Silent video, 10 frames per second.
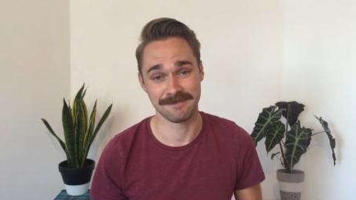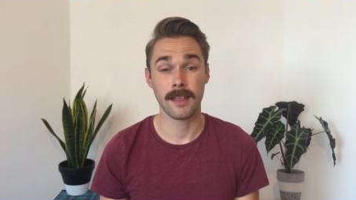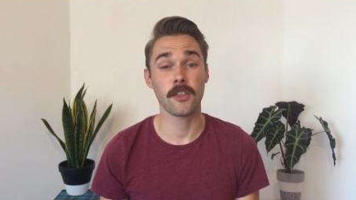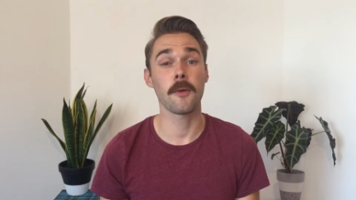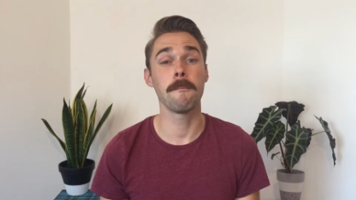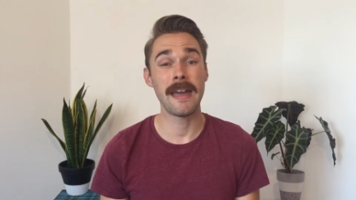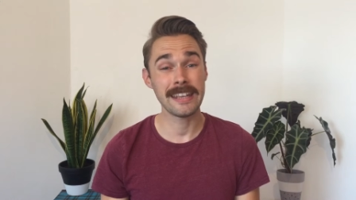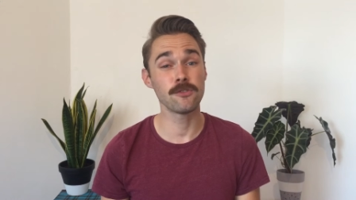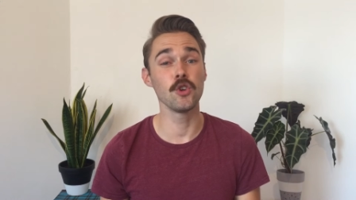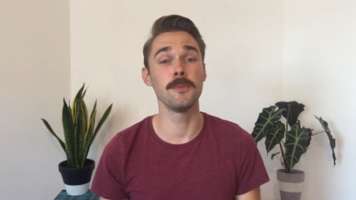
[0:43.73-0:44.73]
Now there are
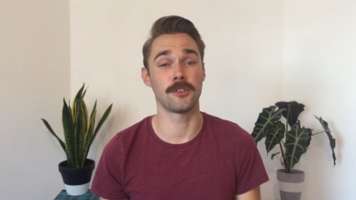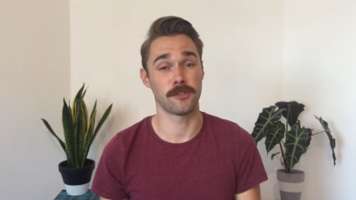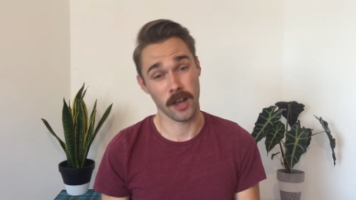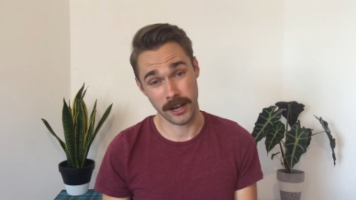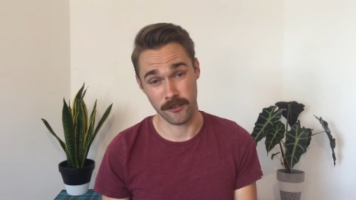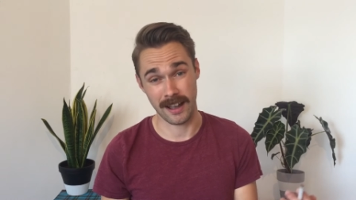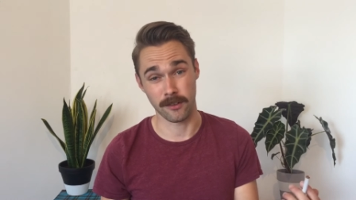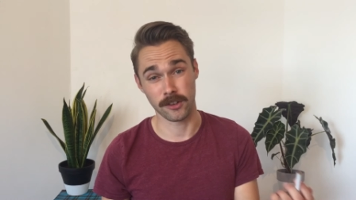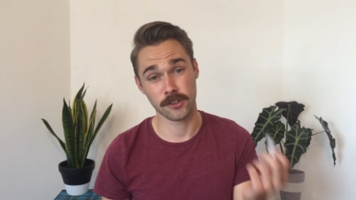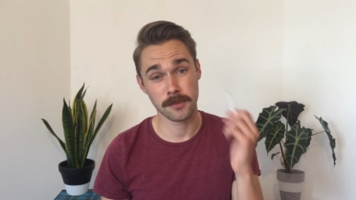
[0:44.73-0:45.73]
many rumours flying
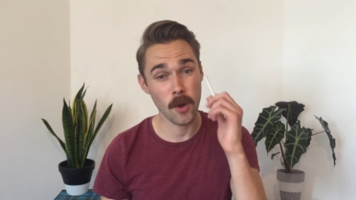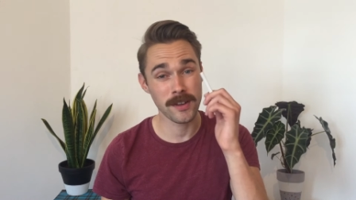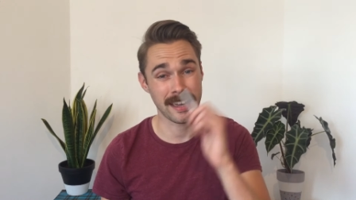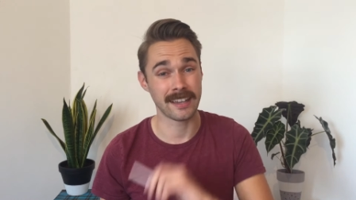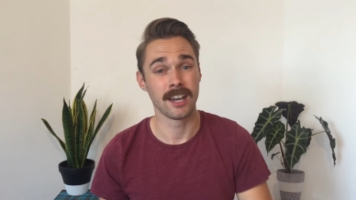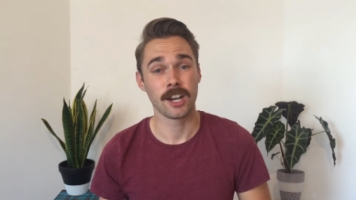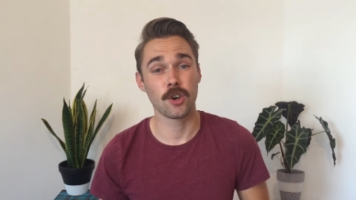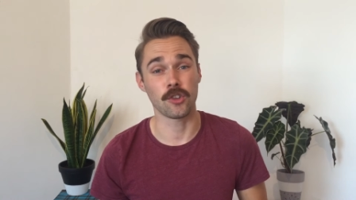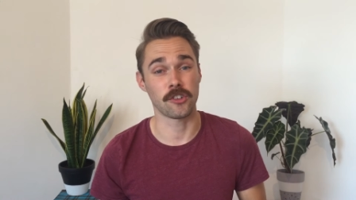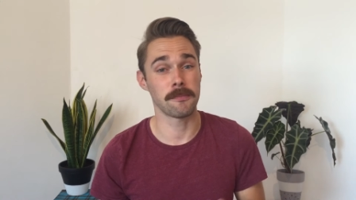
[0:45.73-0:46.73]
around that smoking
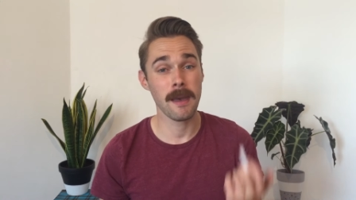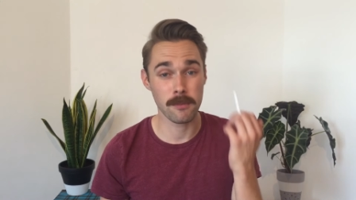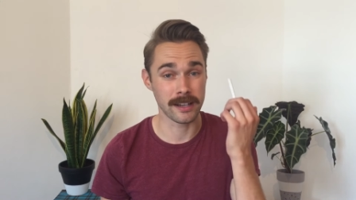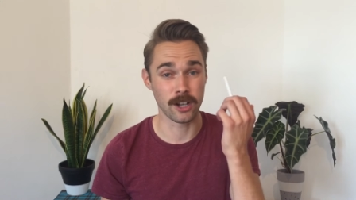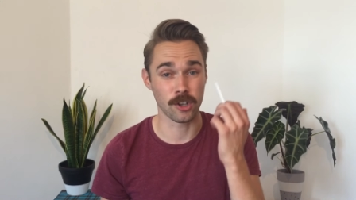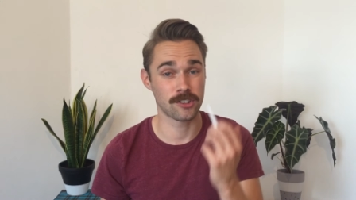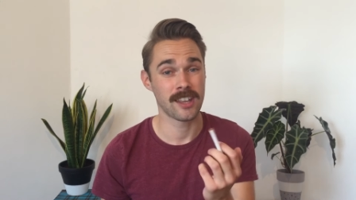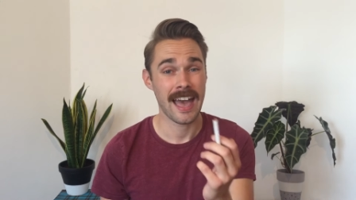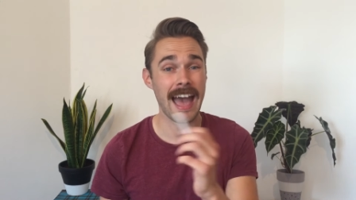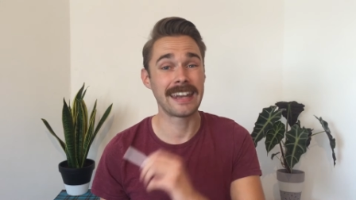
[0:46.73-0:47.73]
causes memory loss
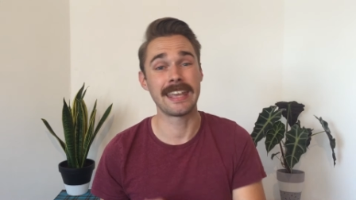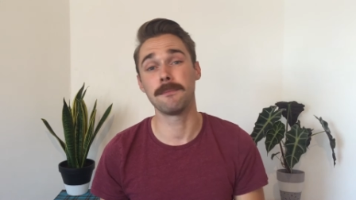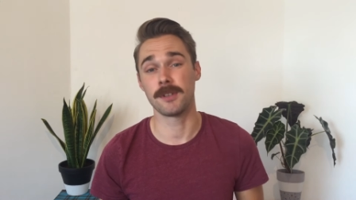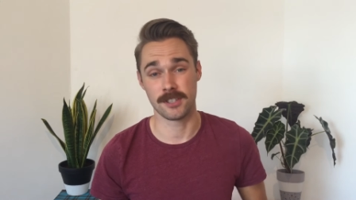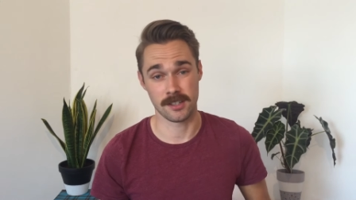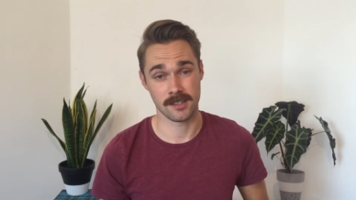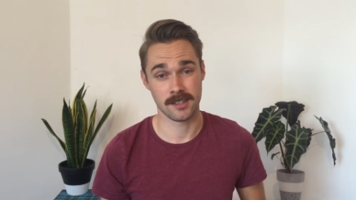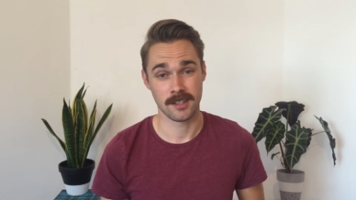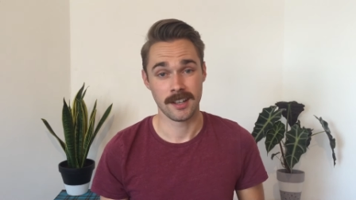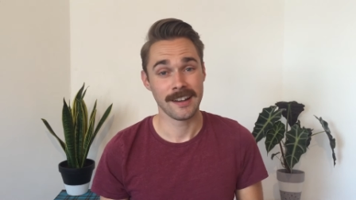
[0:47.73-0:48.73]
and
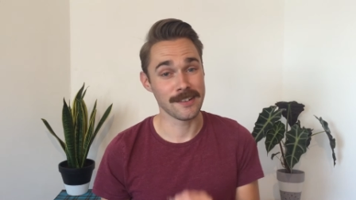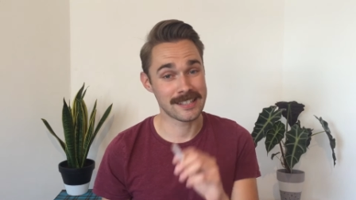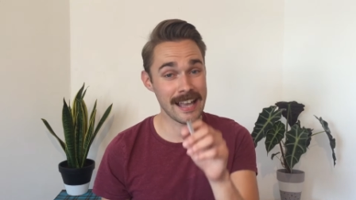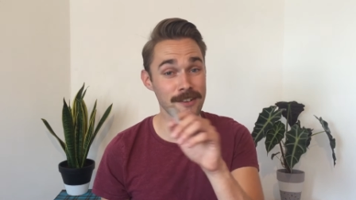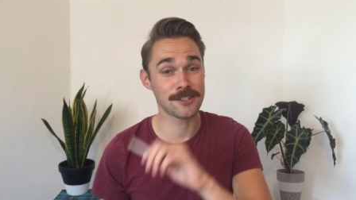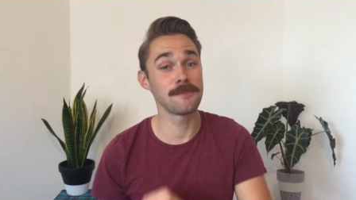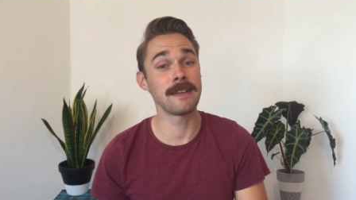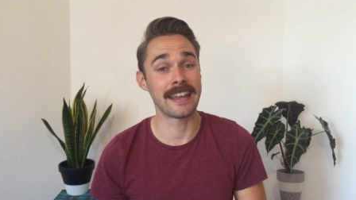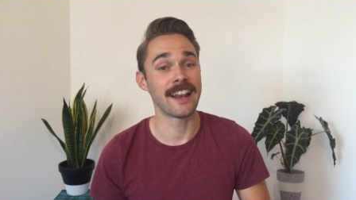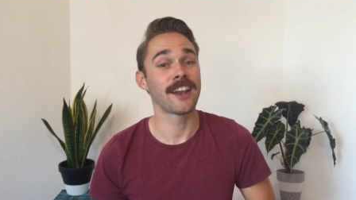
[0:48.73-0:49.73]
impotence. Now it sounds to
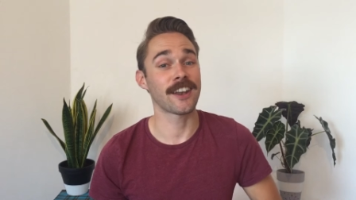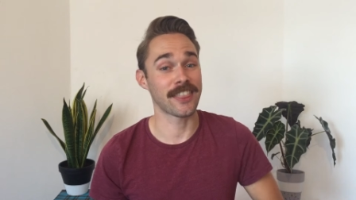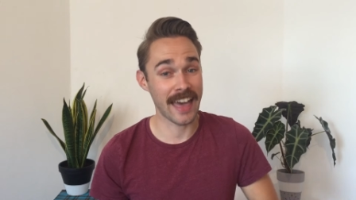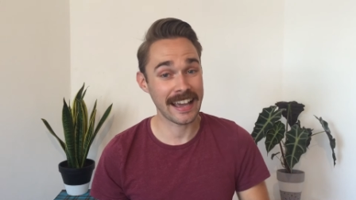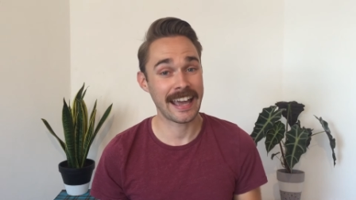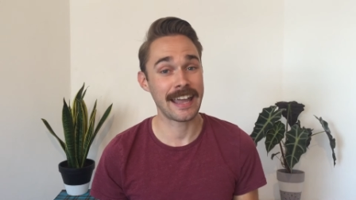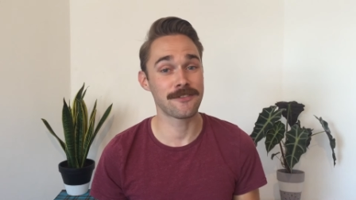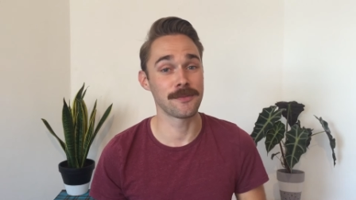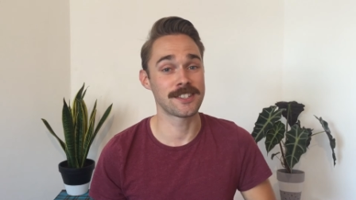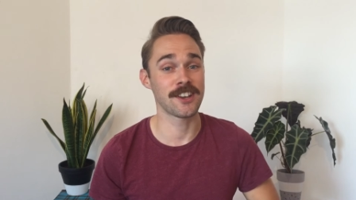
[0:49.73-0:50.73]
me like that came
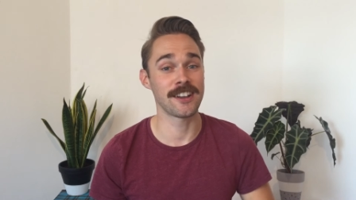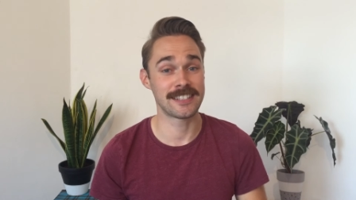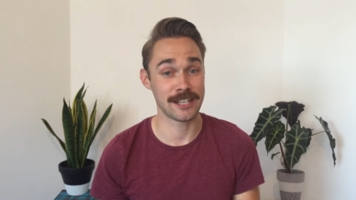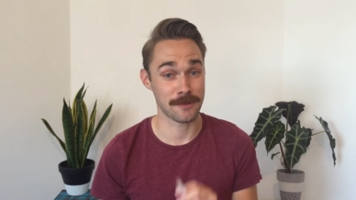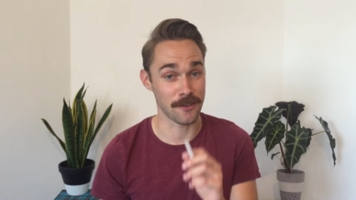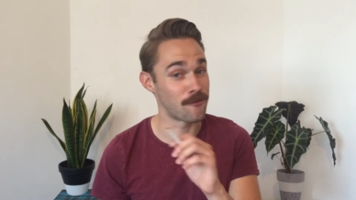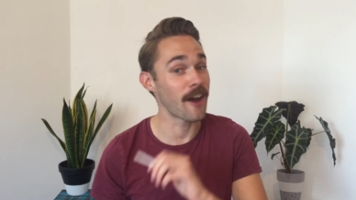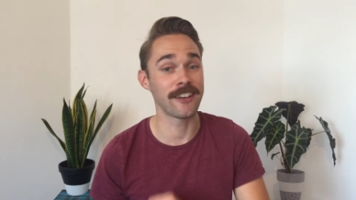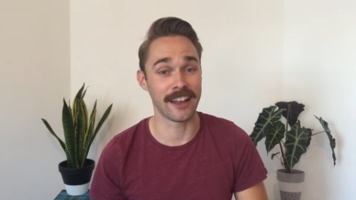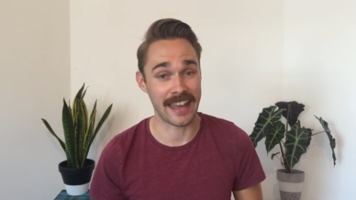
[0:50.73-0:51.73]
from a scientist with a
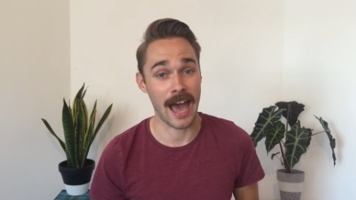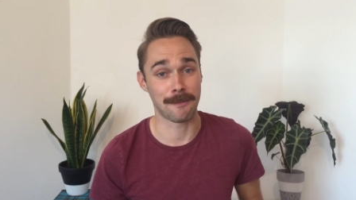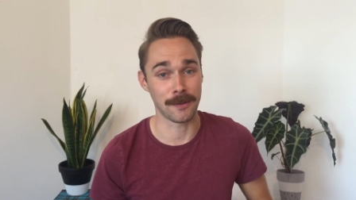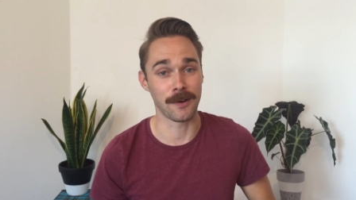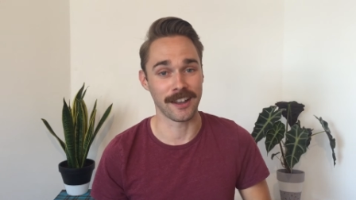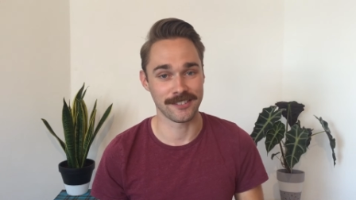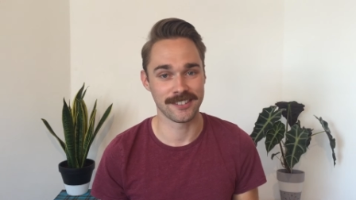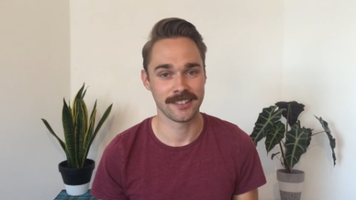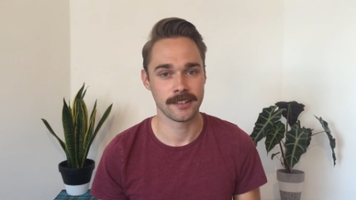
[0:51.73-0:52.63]
very unhappy wife.